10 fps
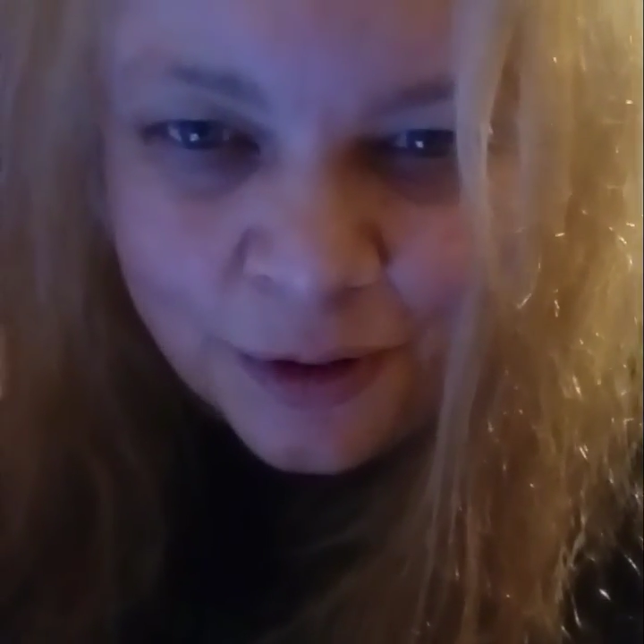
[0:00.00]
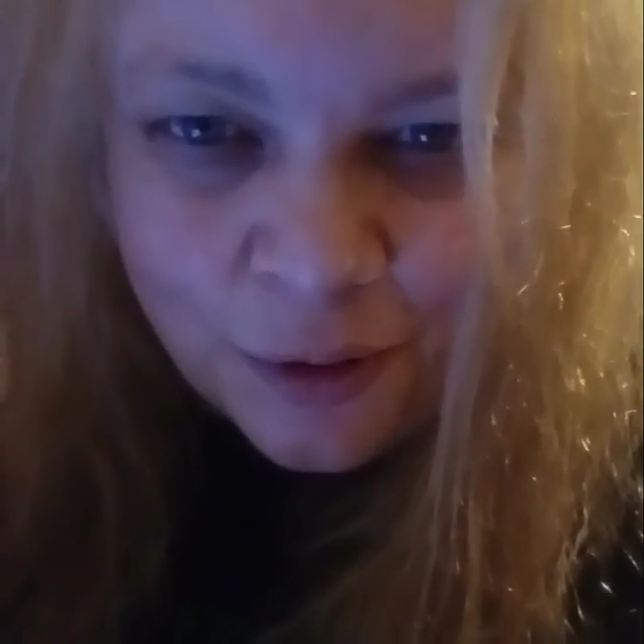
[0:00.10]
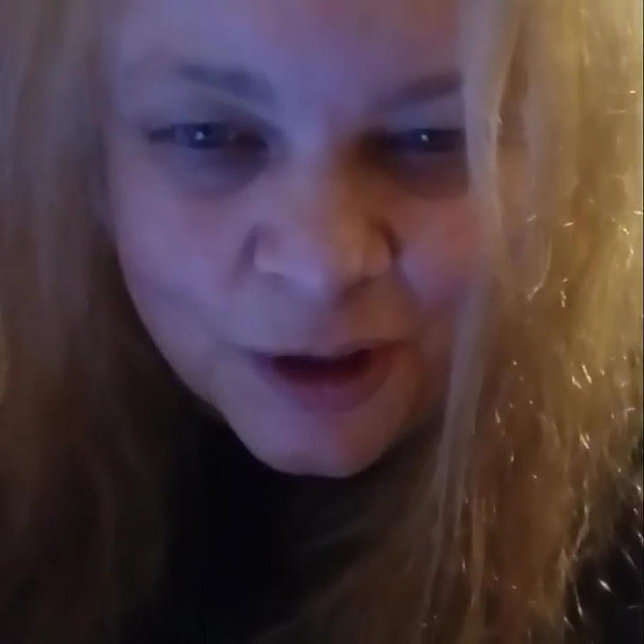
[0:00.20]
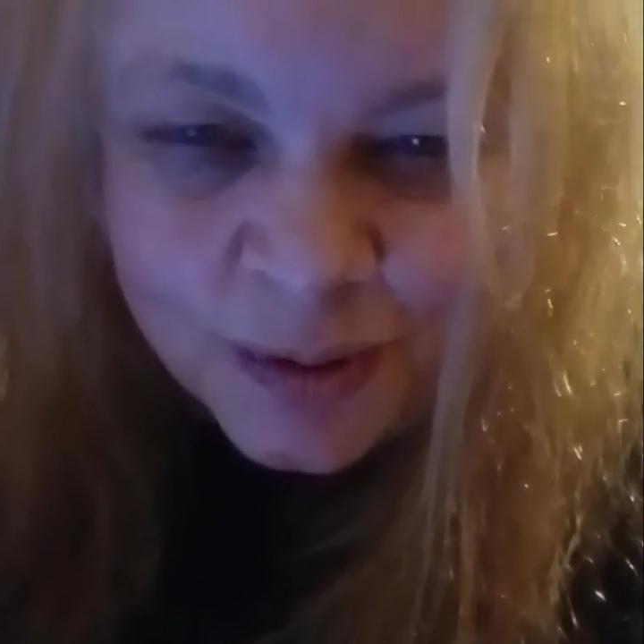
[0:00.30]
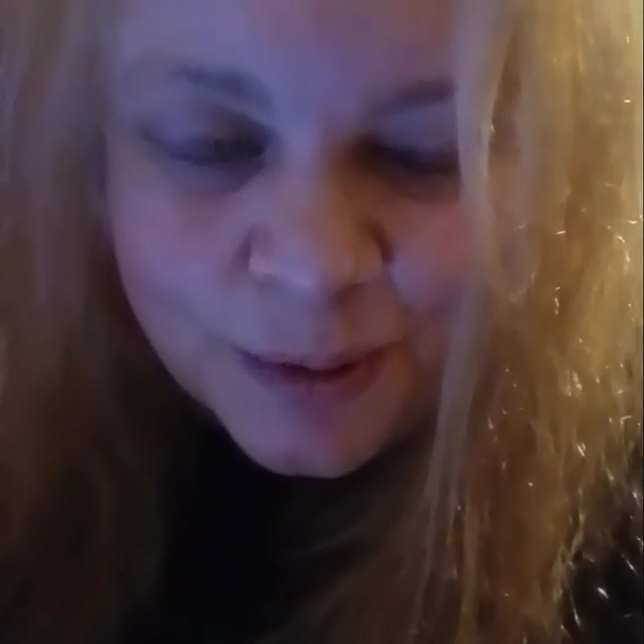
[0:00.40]
the
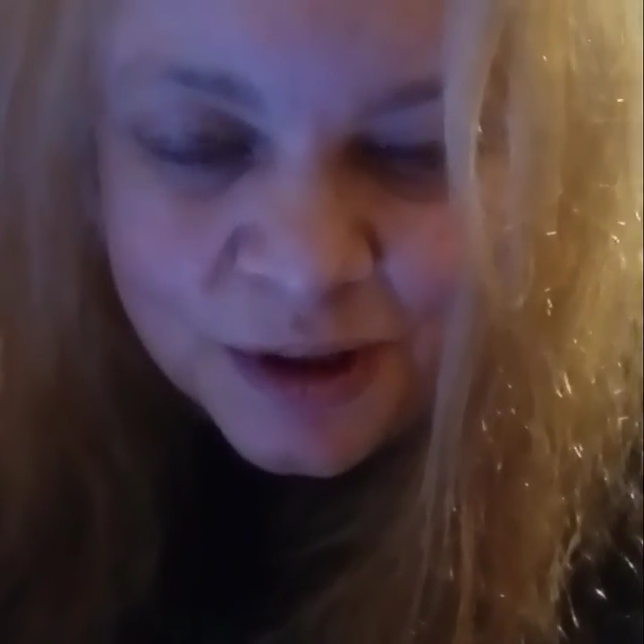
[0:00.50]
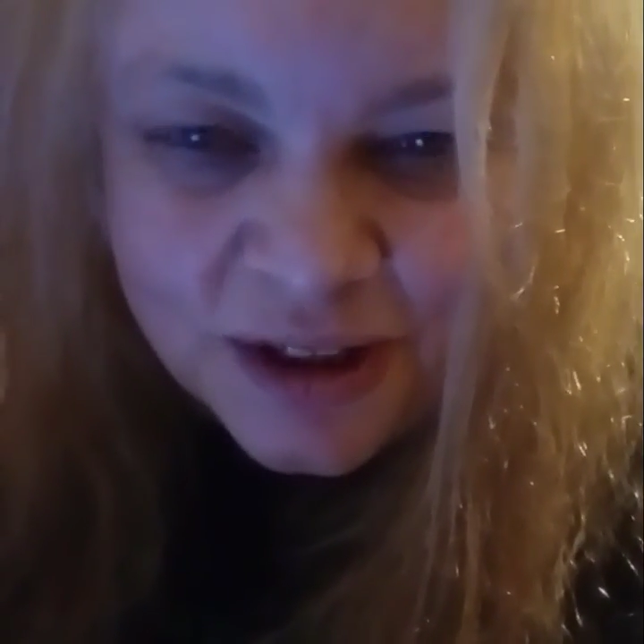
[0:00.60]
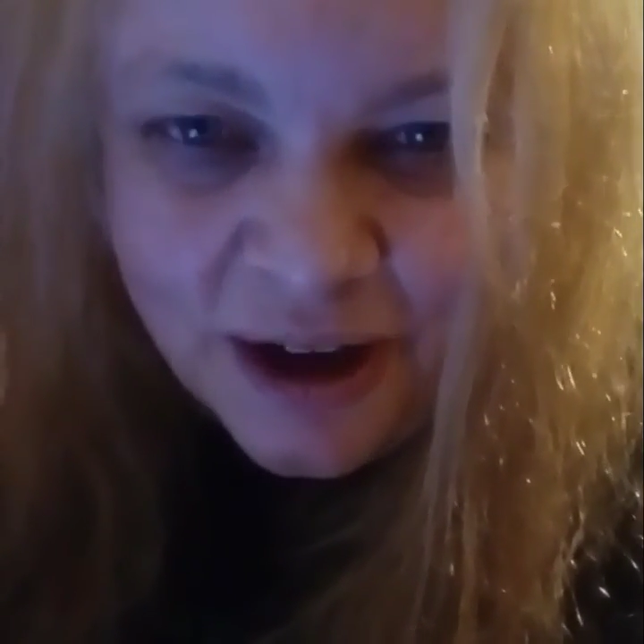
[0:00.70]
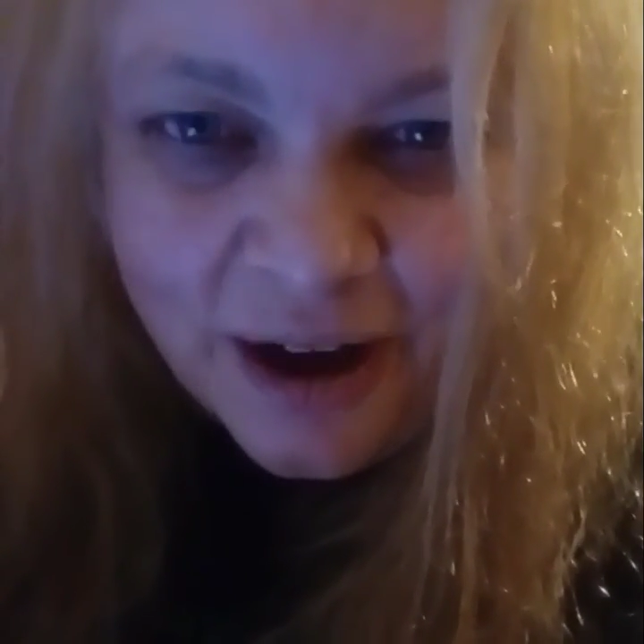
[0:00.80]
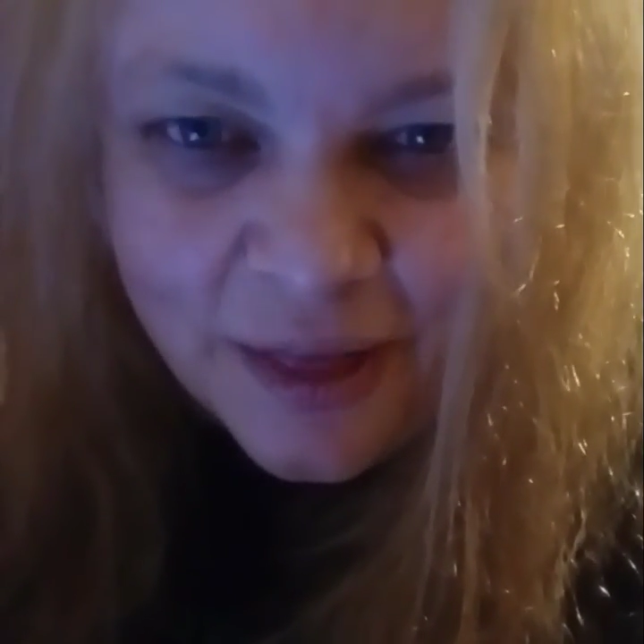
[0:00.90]
Holy Spirit to
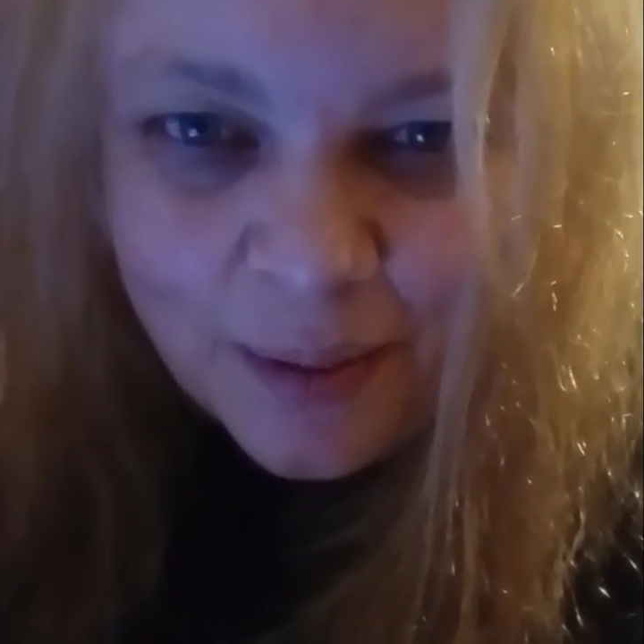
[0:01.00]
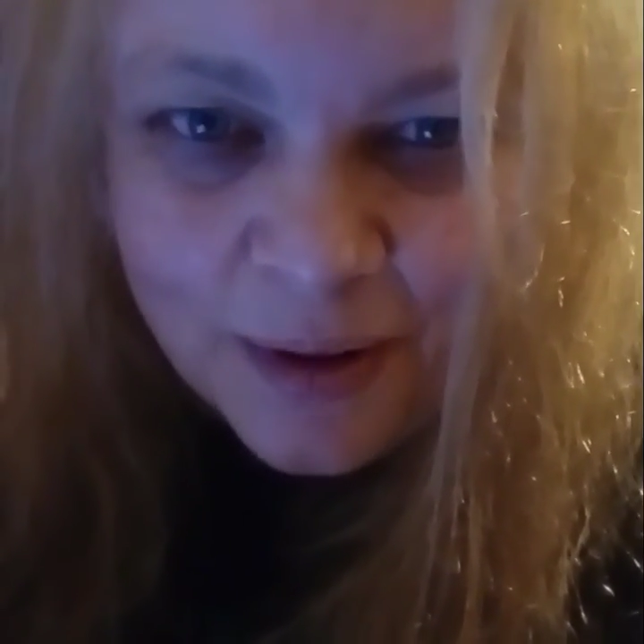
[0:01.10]
guide them,